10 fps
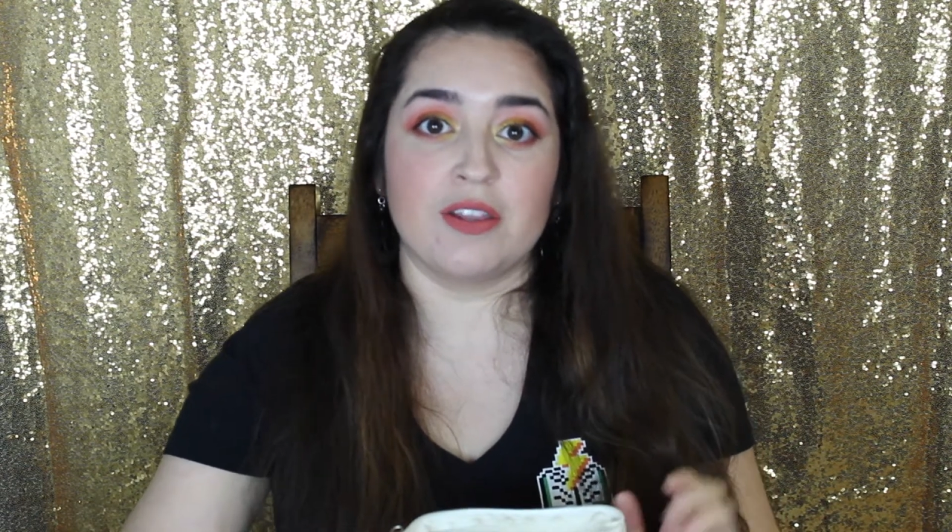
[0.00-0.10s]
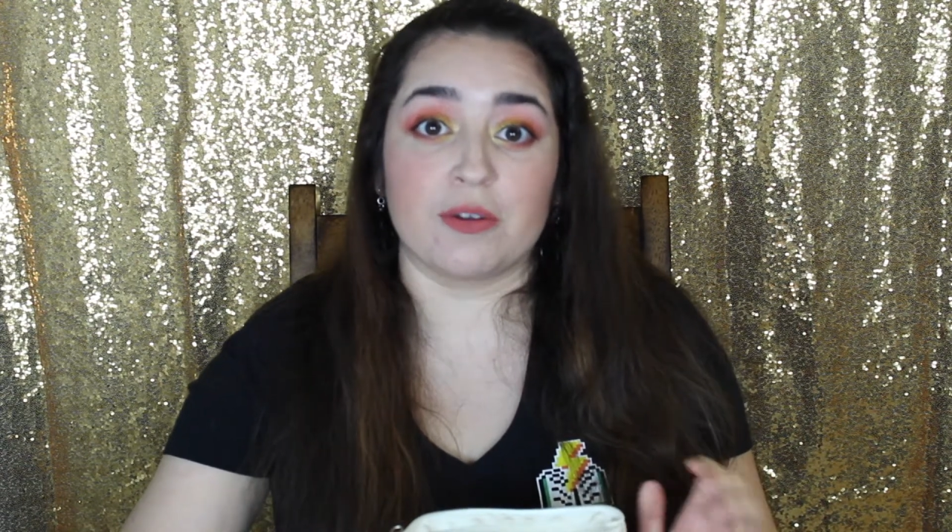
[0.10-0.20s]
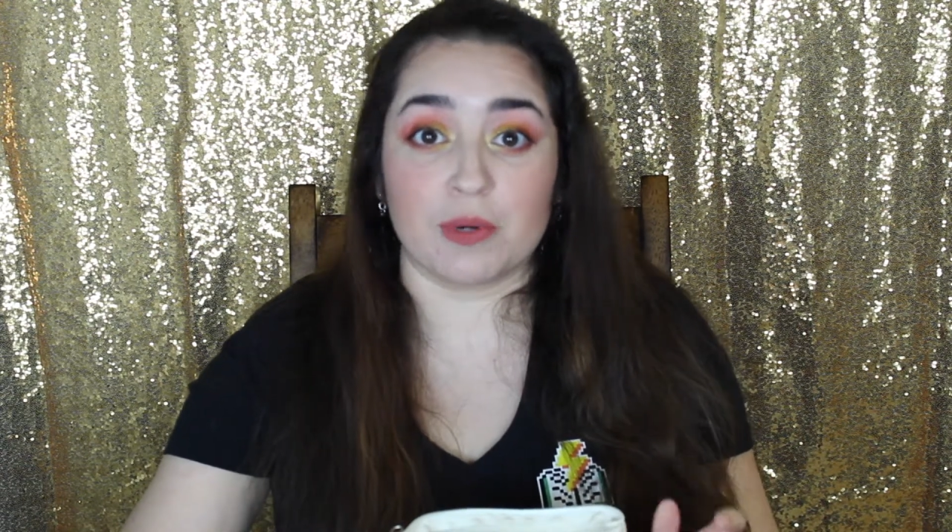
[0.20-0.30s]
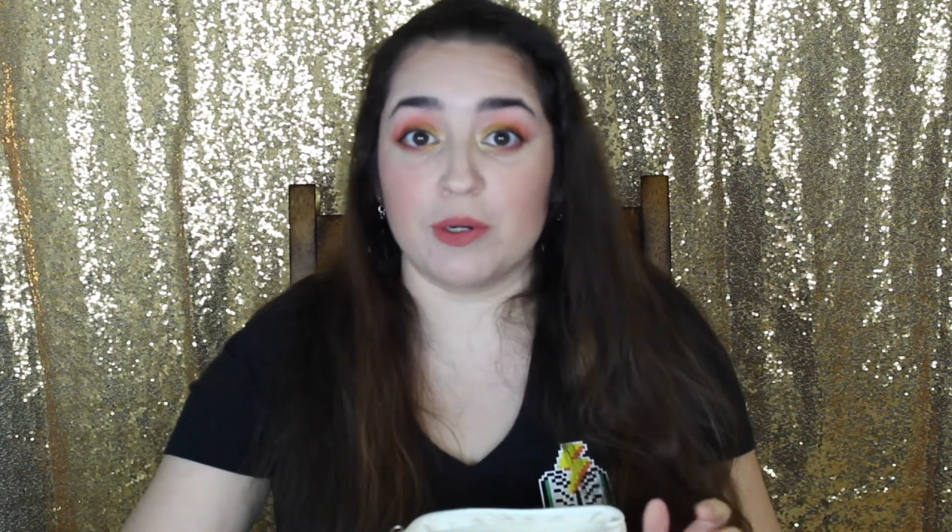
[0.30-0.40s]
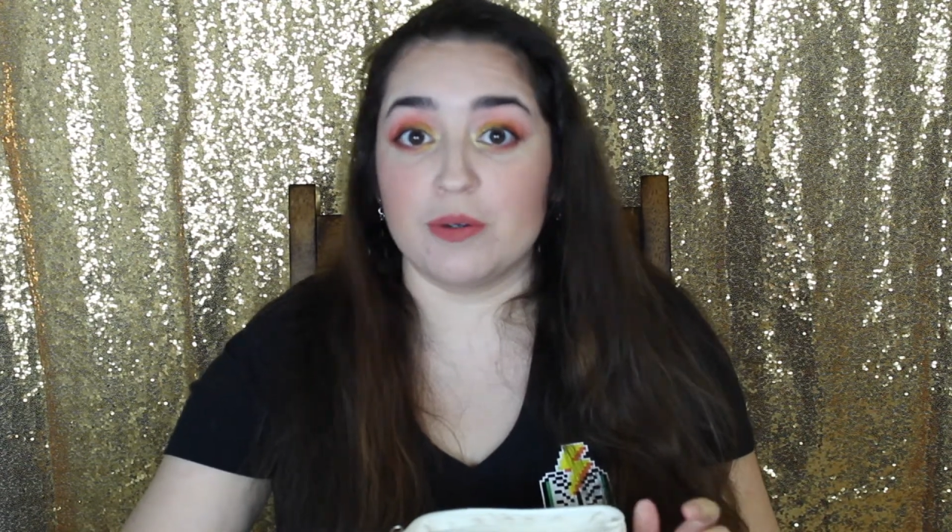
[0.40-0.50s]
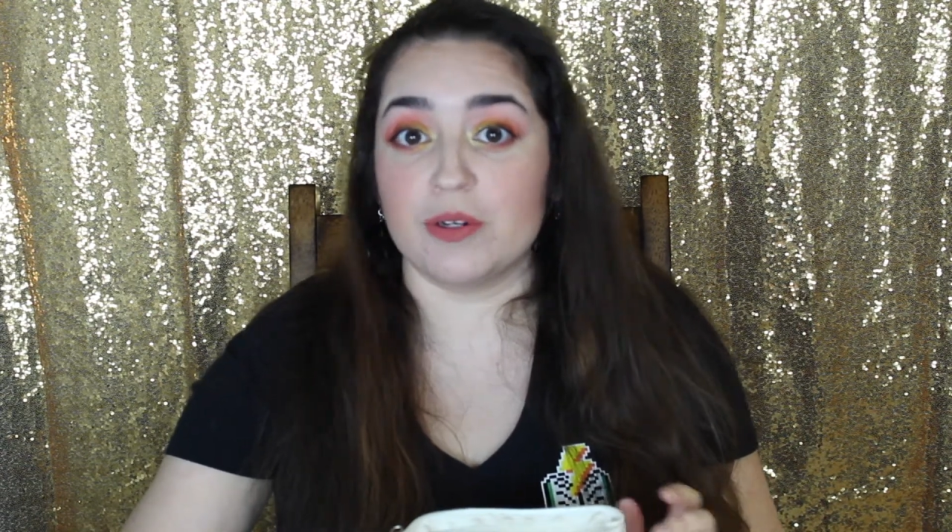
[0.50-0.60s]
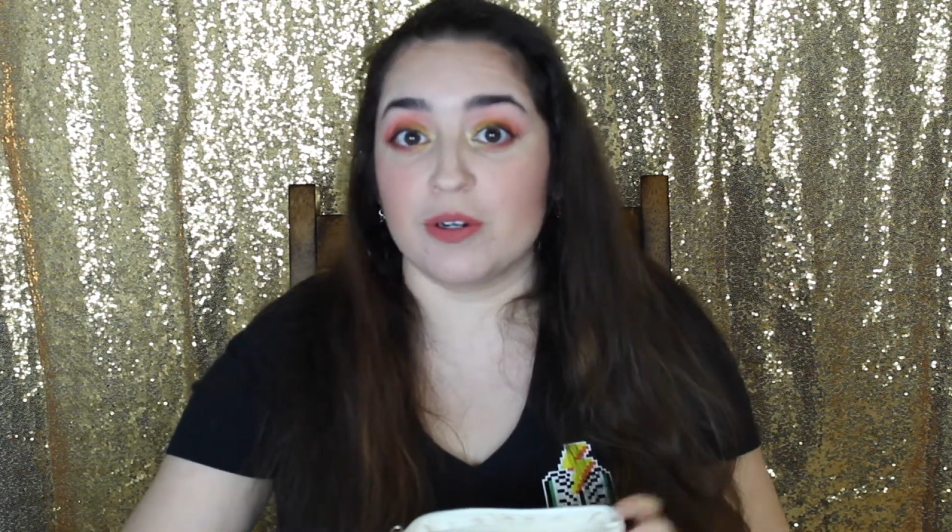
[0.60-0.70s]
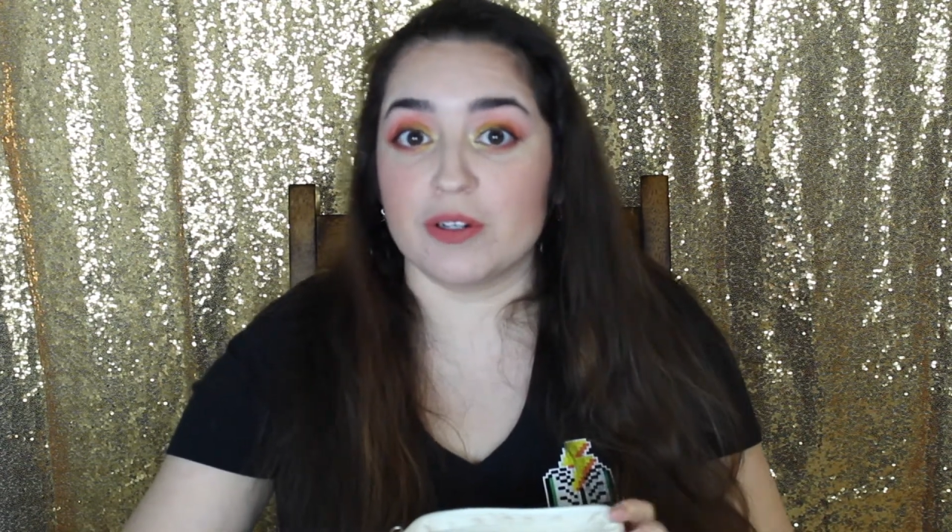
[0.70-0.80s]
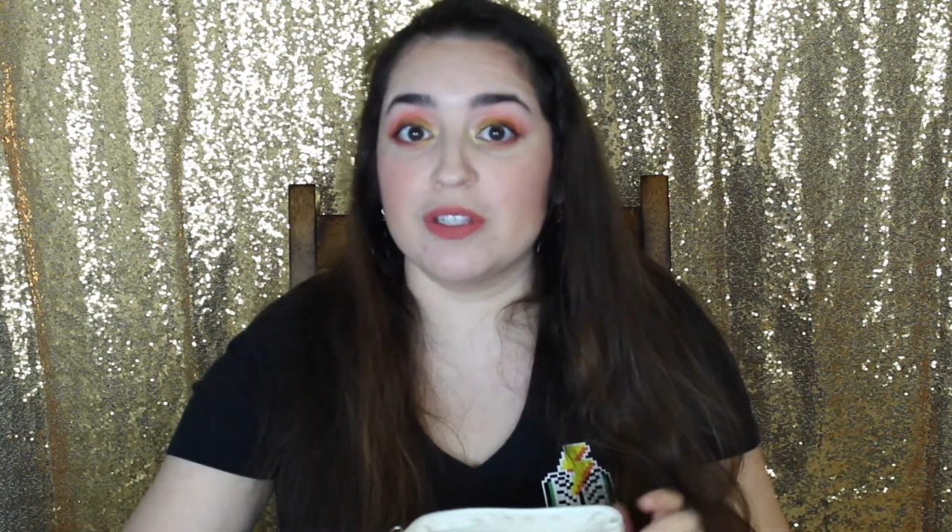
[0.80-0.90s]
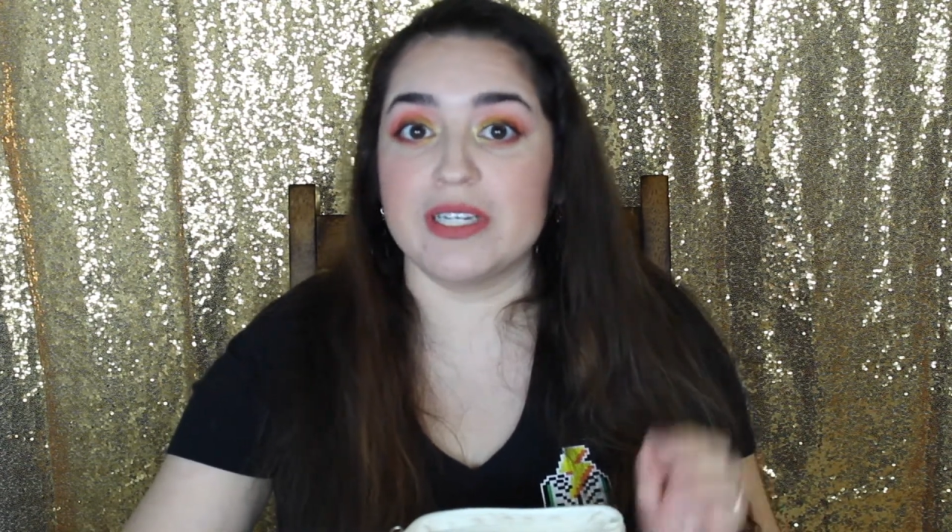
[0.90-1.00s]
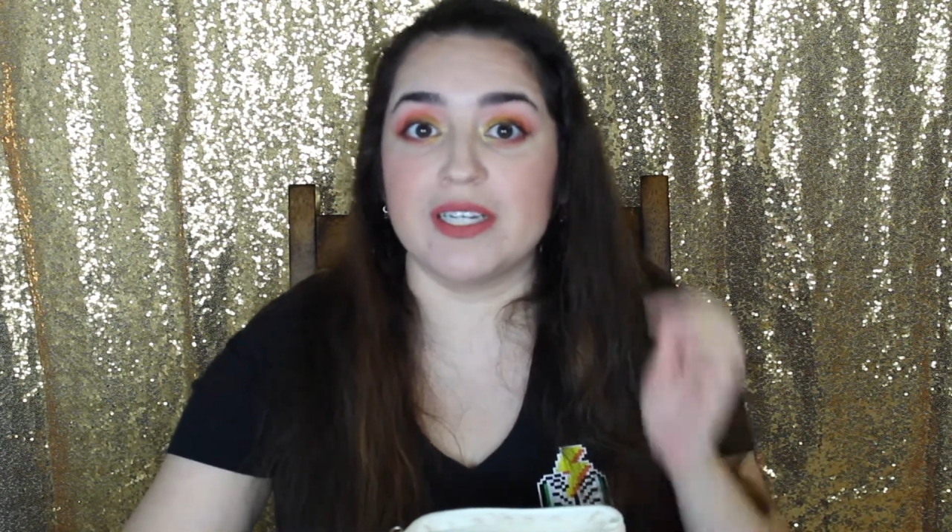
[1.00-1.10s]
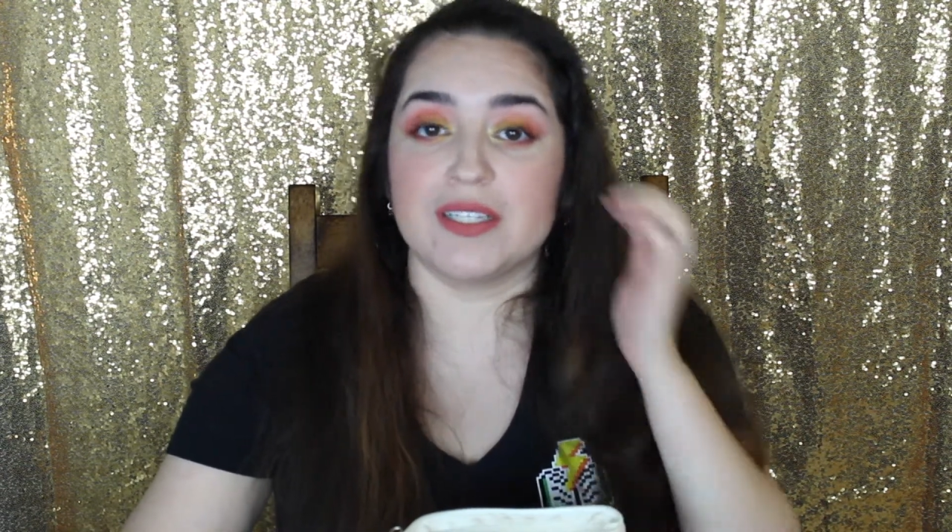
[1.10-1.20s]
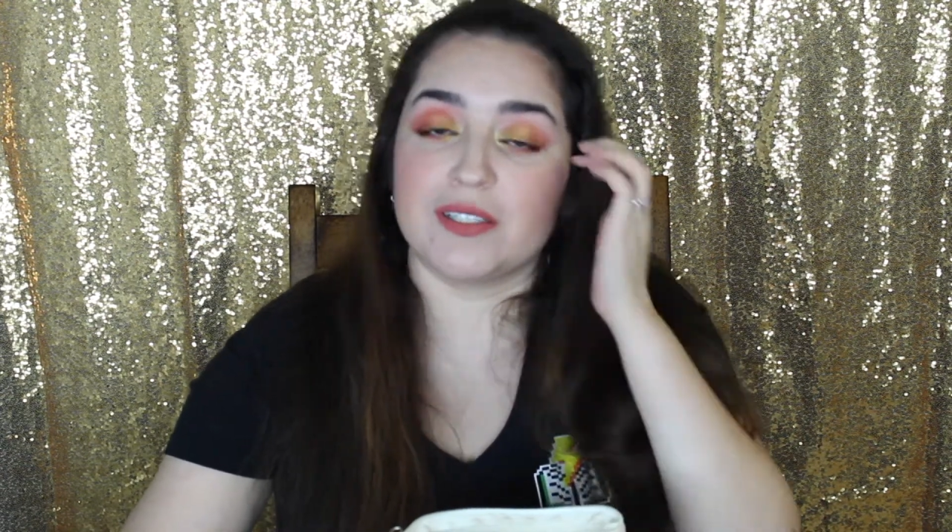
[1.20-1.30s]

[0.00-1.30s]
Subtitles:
the road early